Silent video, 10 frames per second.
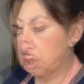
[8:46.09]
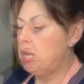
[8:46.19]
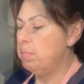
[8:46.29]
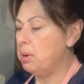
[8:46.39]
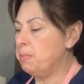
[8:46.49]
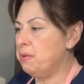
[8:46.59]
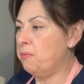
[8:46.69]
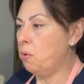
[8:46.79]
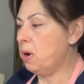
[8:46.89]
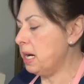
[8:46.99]
But
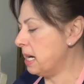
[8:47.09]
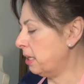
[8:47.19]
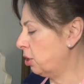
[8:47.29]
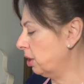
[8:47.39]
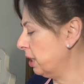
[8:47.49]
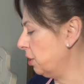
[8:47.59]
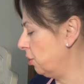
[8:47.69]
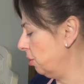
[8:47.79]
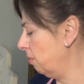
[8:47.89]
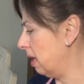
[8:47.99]
before I actually
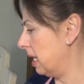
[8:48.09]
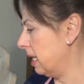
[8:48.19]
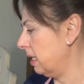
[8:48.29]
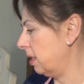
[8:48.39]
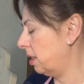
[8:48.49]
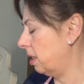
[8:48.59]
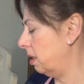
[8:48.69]
do that,